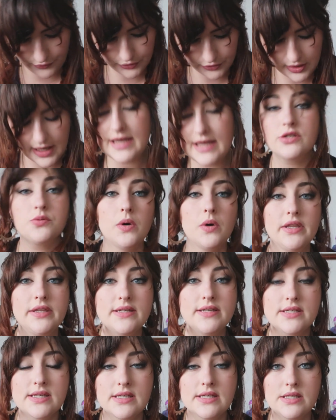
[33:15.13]
for the last one,
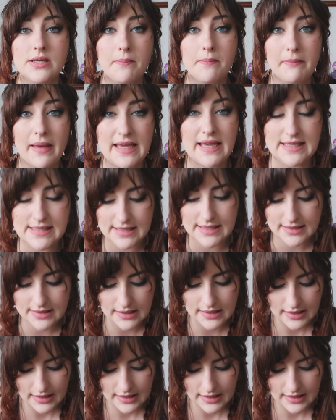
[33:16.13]
this is Mason.